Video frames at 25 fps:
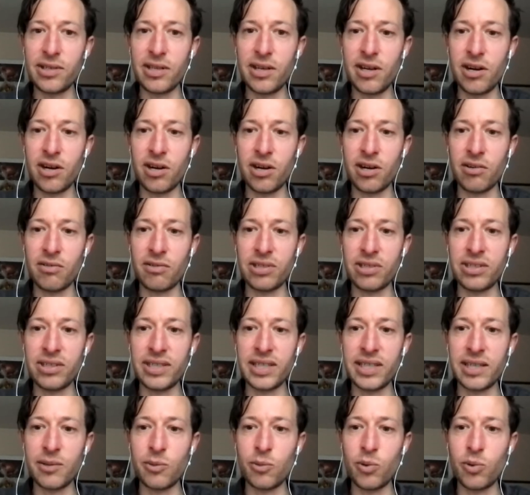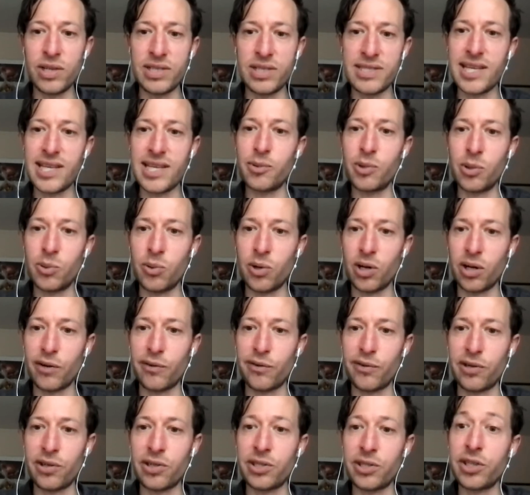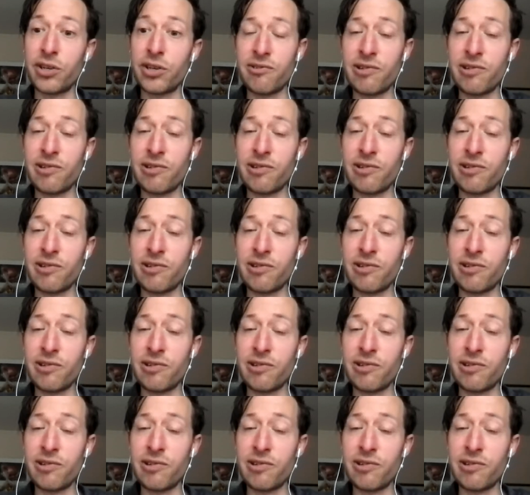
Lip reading: are really ones that will work for your